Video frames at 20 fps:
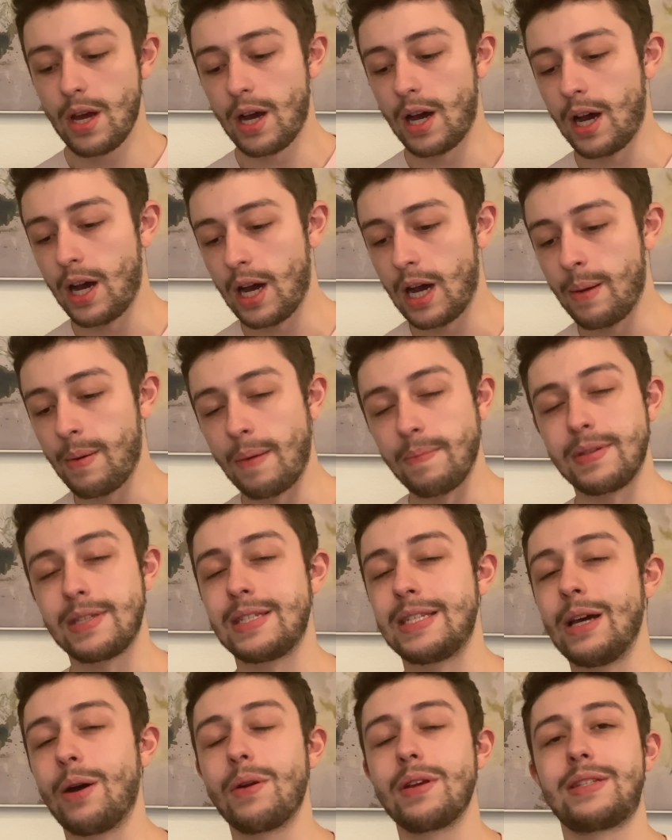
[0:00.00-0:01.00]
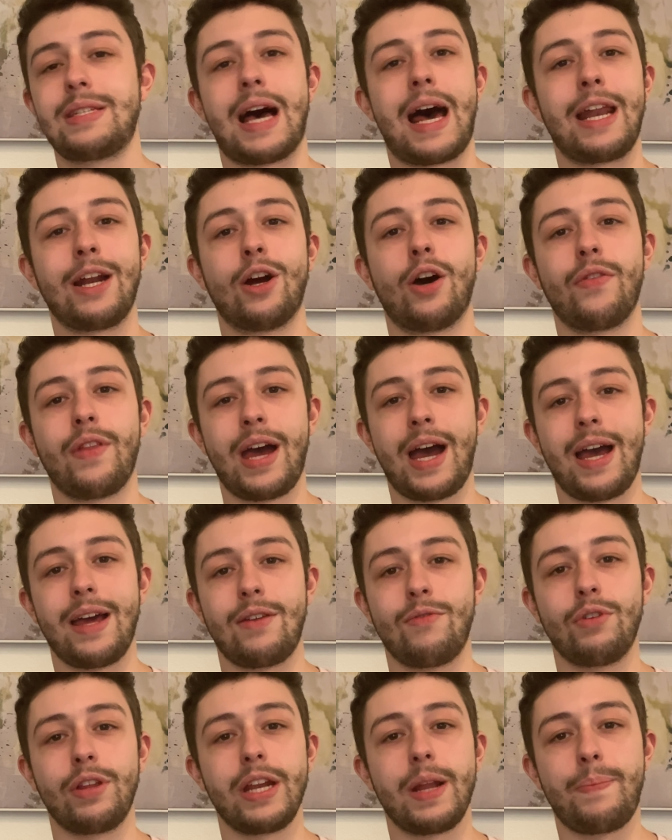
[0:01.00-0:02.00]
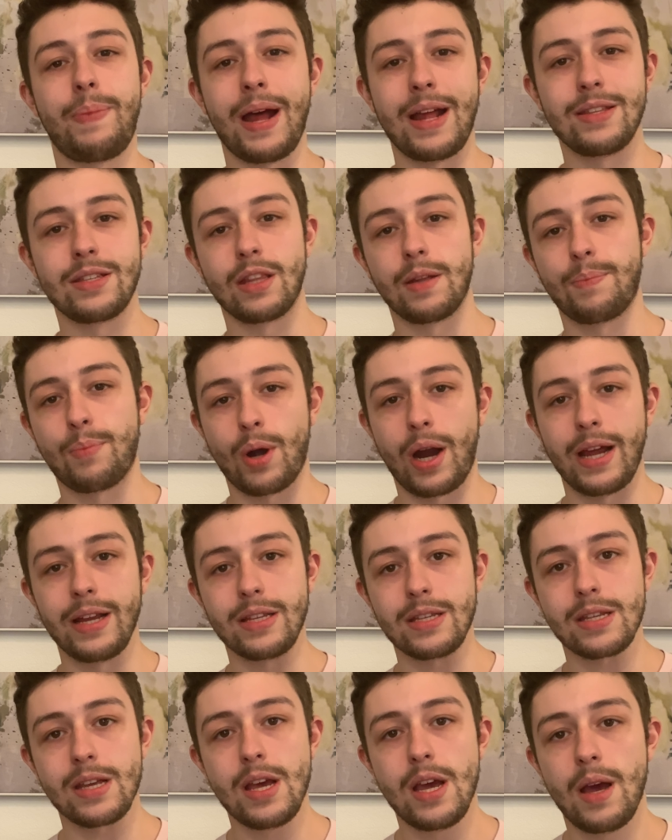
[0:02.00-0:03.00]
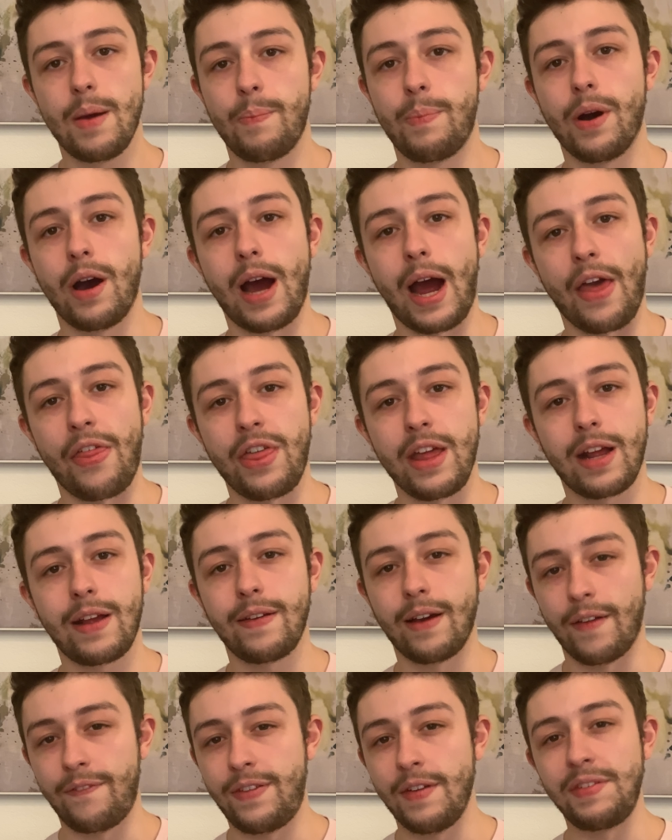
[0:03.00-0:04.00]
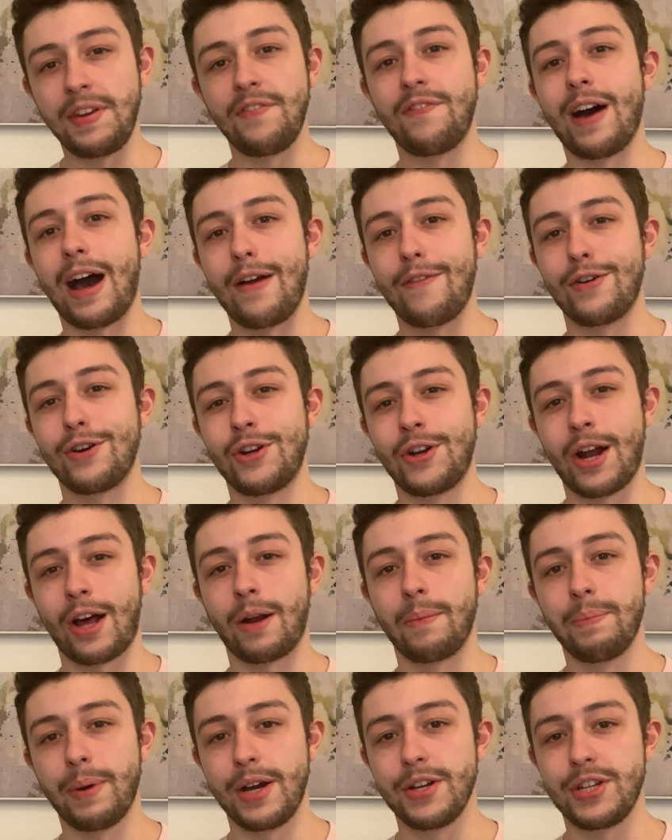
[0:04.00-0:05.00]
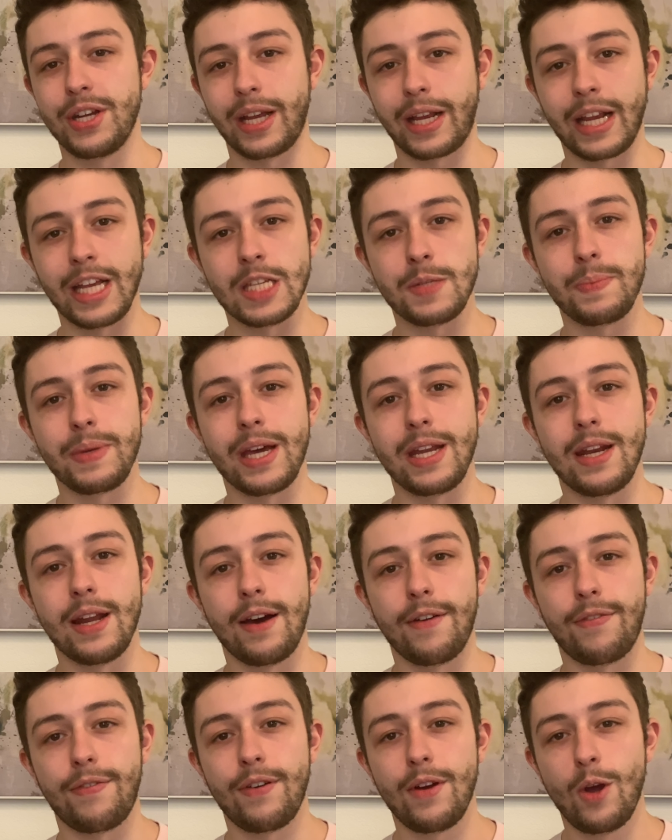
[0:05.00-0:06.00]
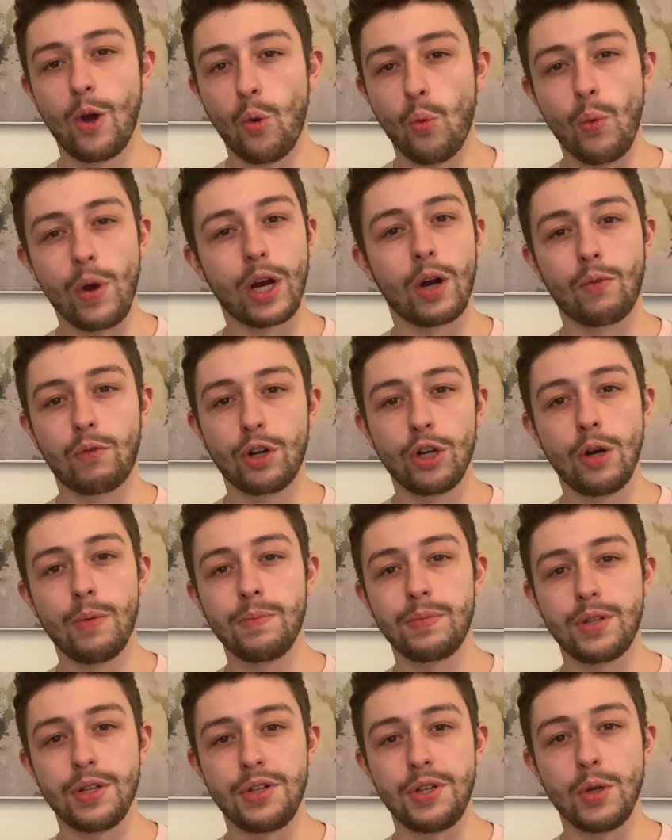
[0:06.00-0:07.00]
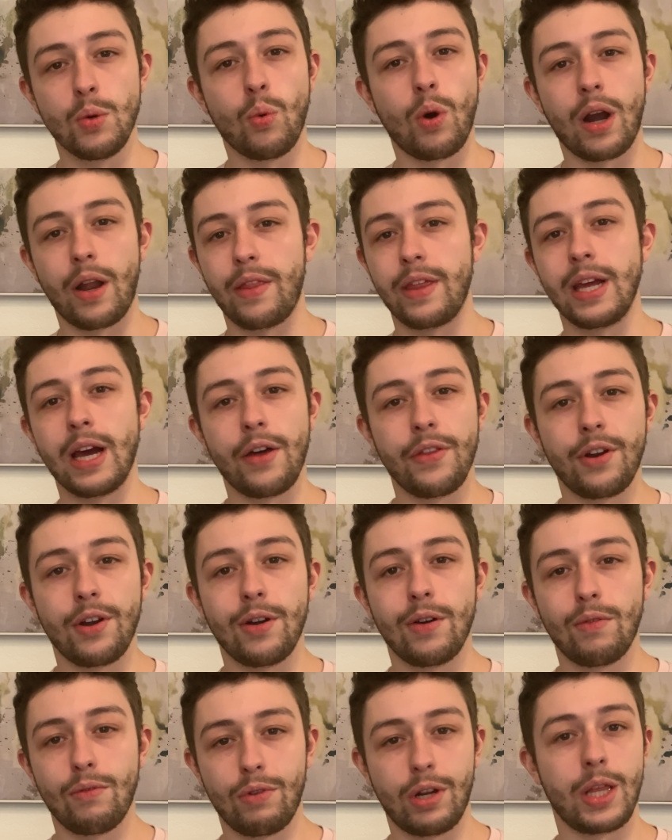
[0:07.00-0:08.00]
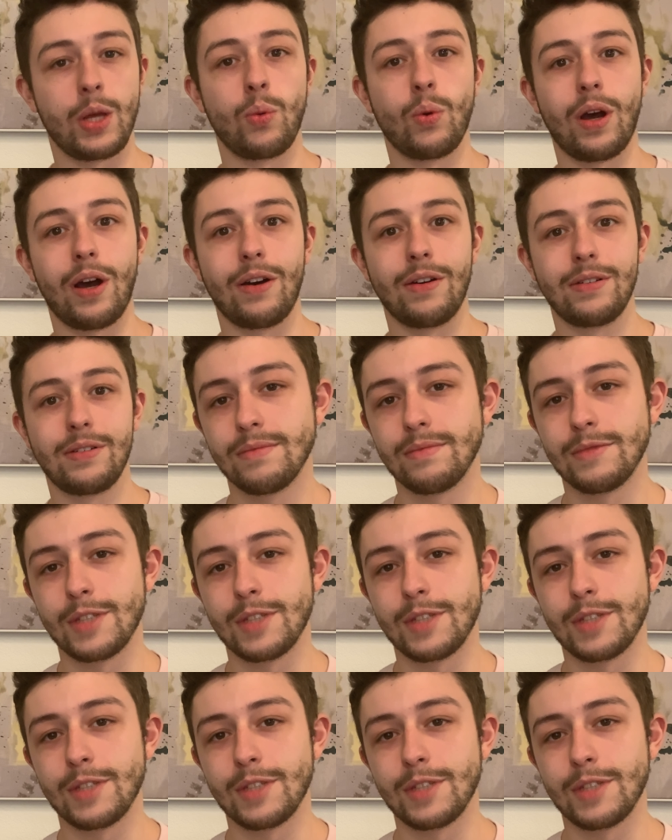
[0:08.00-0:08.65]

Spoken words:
I'm still deciding on that. It really depends on the price, but I think a $5,500 budget gives me enough wiggle room to do one or the other really well.